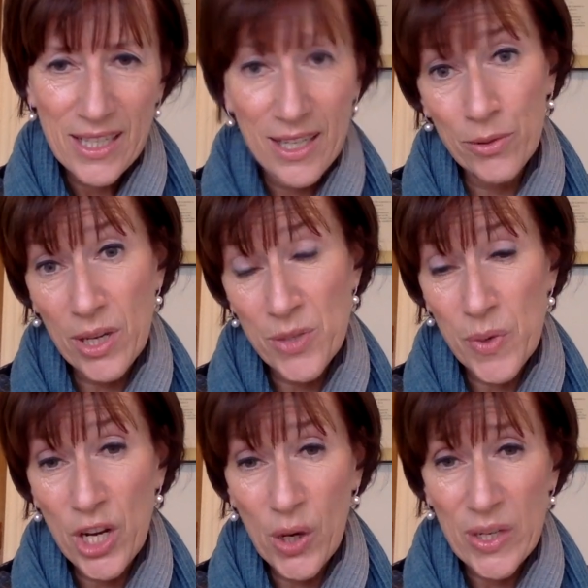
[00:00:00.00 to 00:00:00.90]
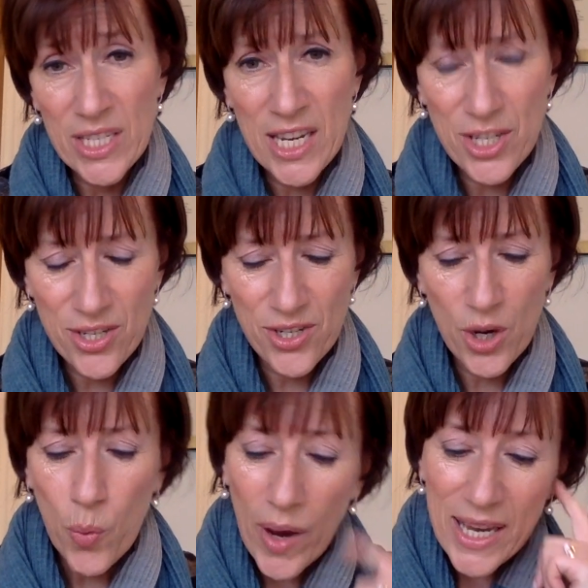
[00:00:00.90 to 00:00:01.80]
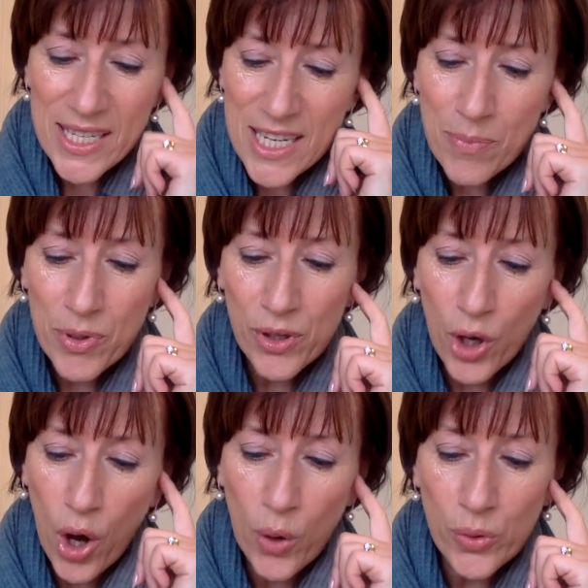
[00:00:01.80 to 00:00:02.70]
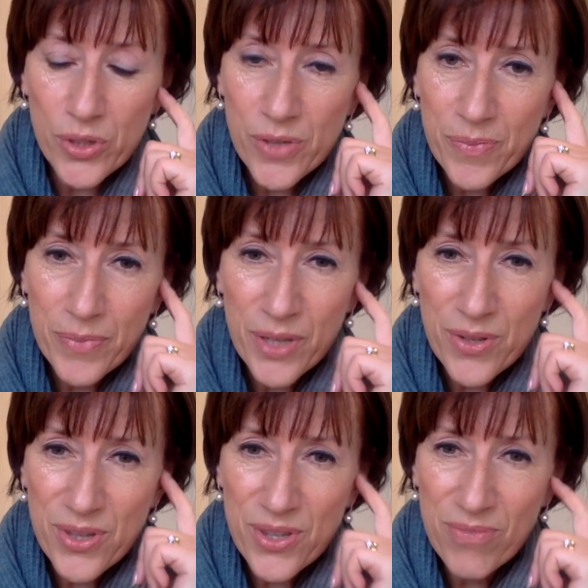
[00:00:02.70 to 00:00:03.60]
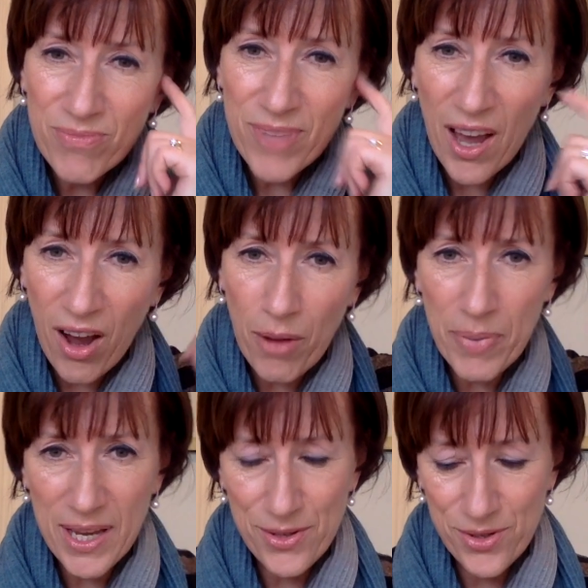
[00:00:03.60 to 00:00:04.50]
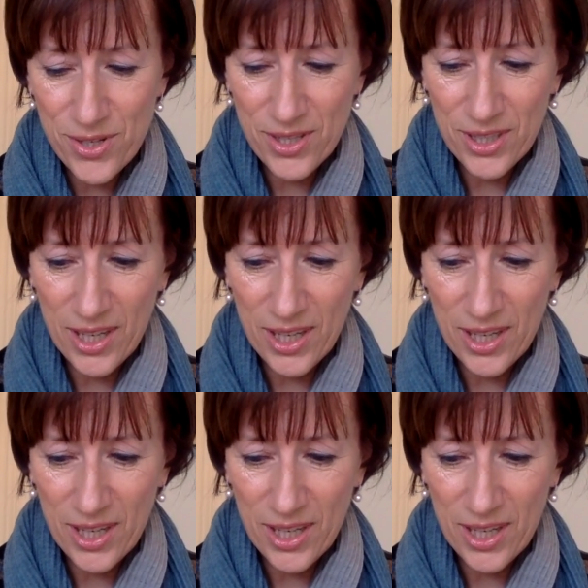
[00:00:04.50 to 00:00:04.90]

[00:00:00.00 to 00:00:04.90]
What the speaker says: And as we know, intentions go way deeper than goals, because they're heart-based.